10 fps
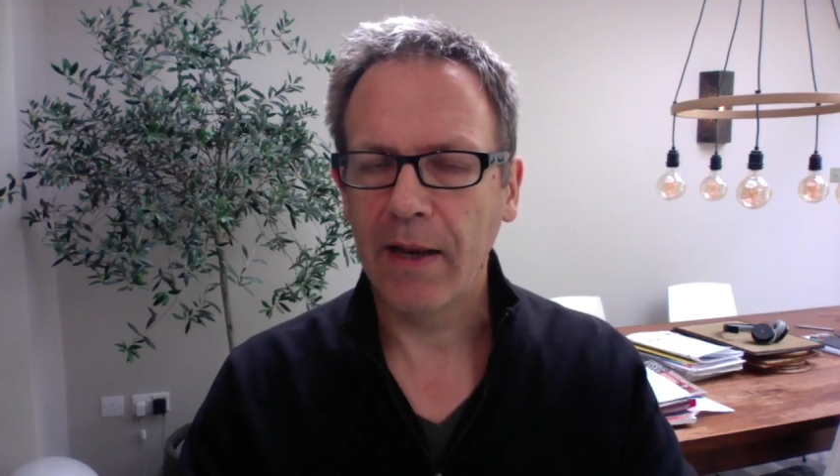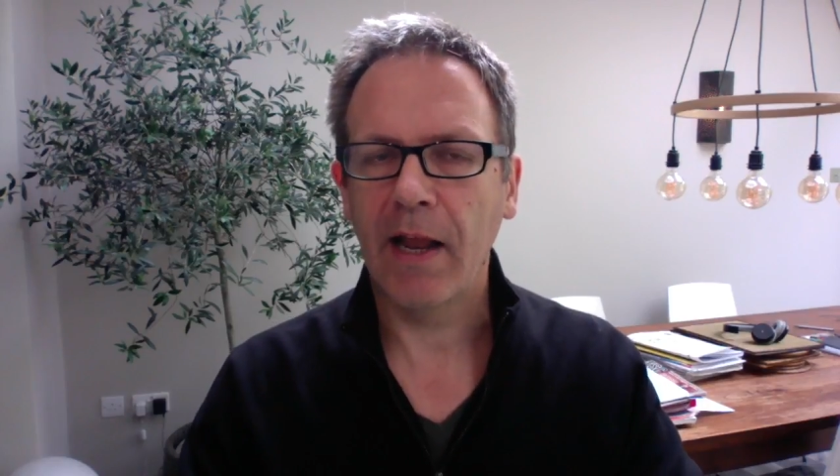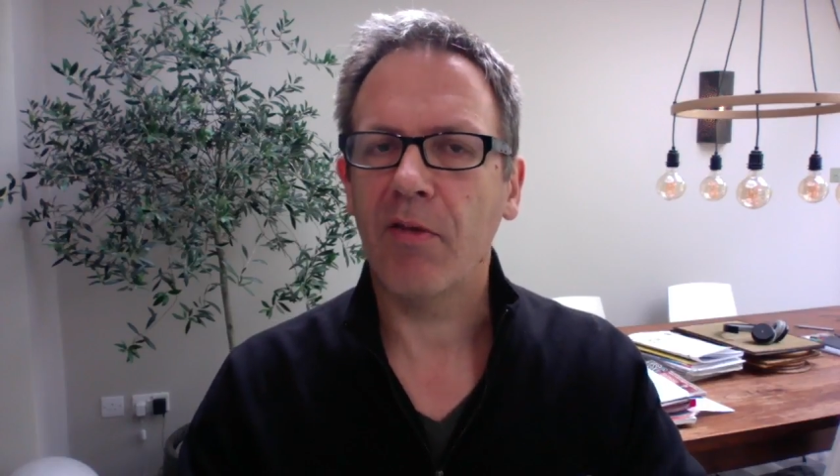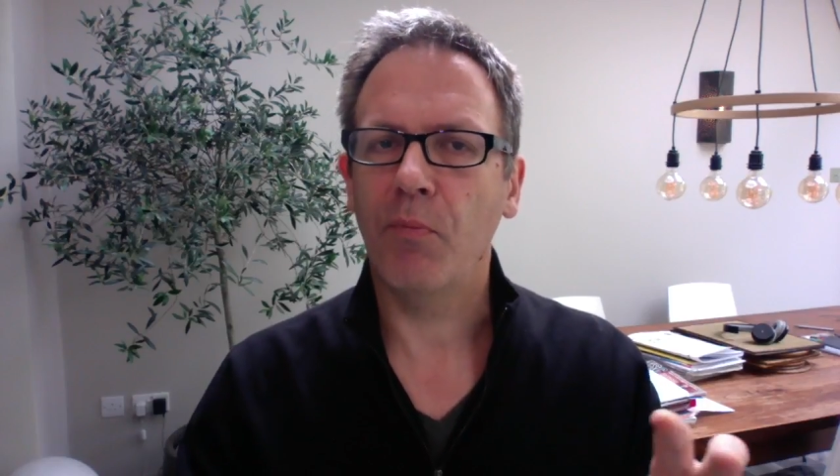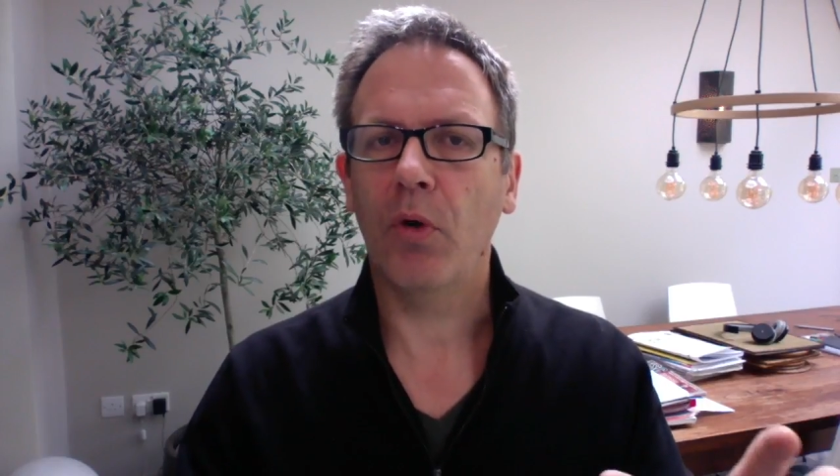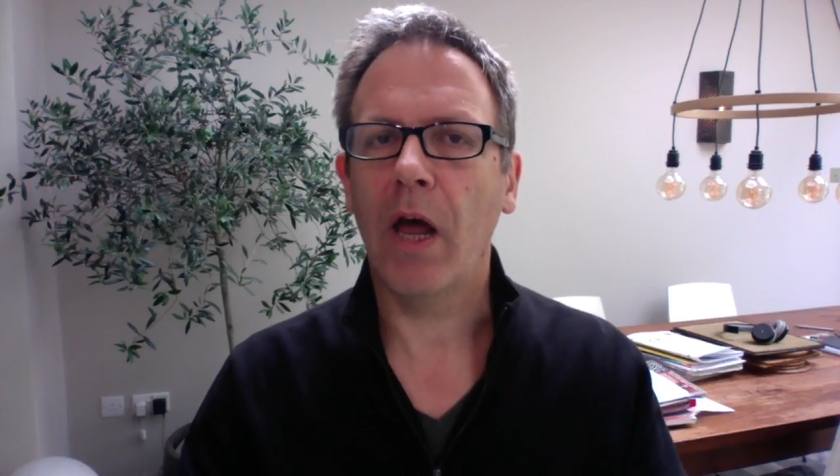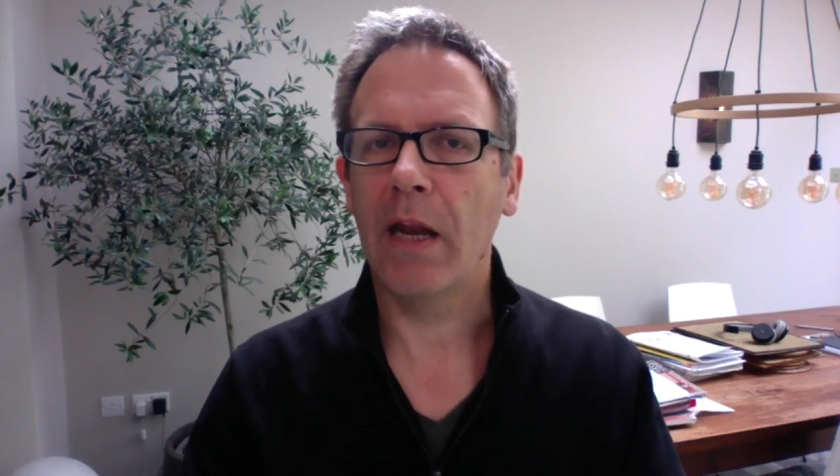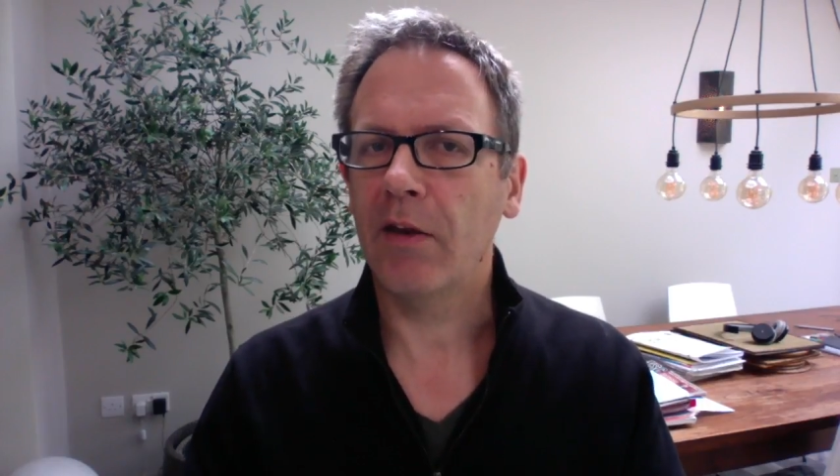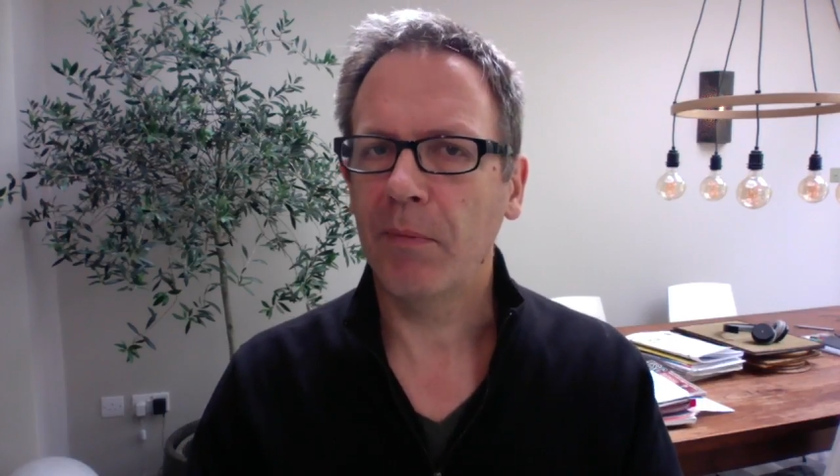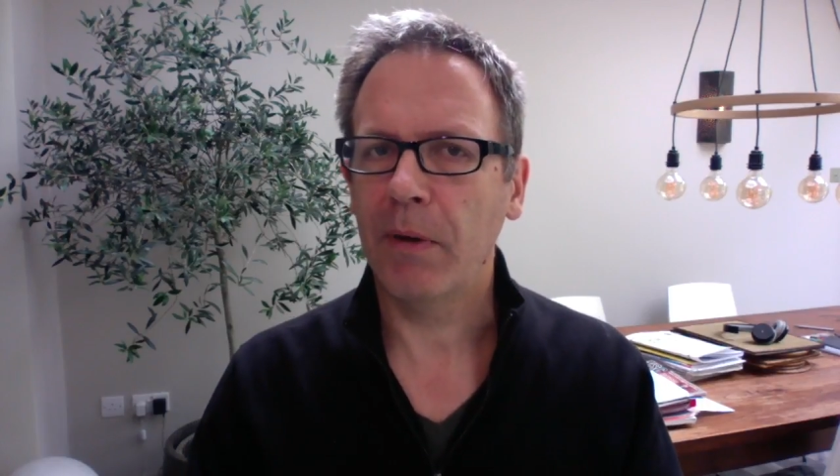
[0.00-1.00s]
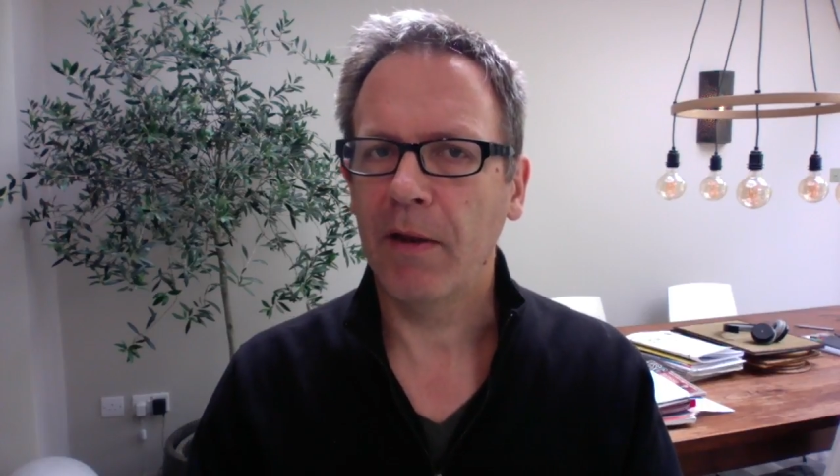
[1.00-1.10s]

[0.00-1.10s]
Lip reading: That's more likely to be